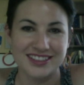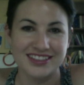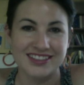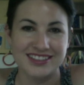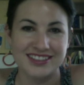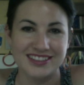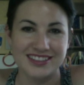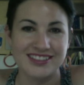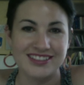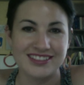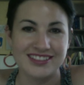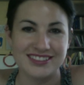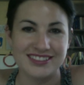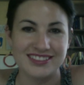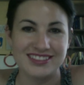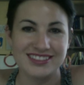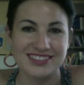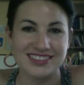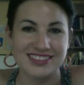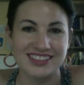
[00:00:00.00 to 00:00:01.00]

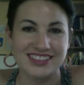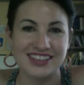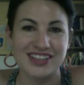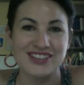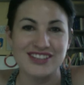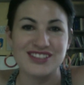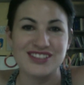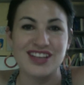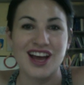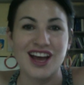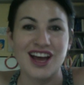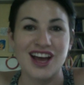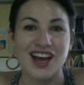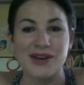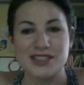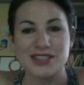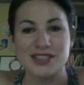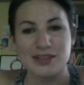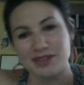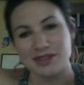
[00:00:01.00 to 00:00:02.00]
Hmm. There's
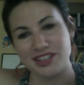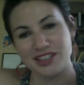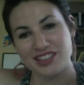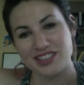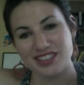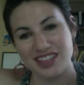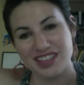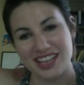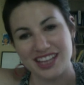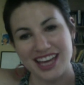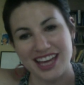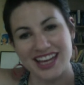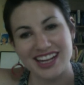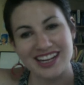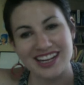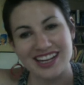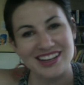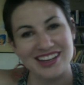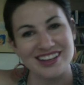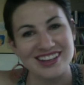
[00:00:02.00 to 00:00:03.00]
always something to look at a
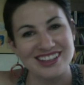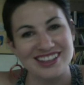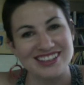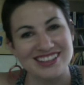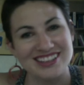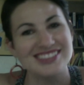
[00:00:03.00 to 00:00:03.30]
con.